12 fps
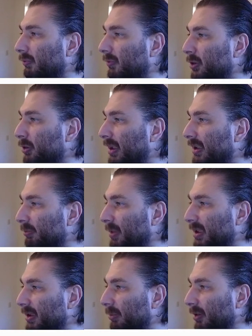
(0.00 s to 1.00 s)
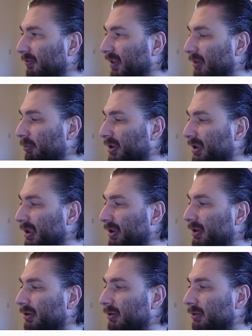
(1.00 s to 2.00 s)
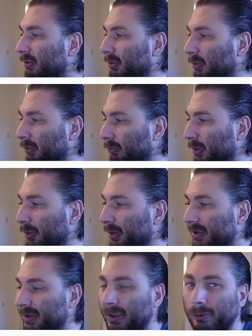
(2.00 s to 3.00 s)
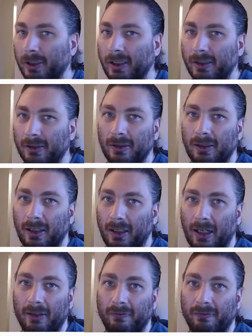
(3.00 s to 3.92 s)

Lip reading: drag is basically about 5%. We're going to accelerate at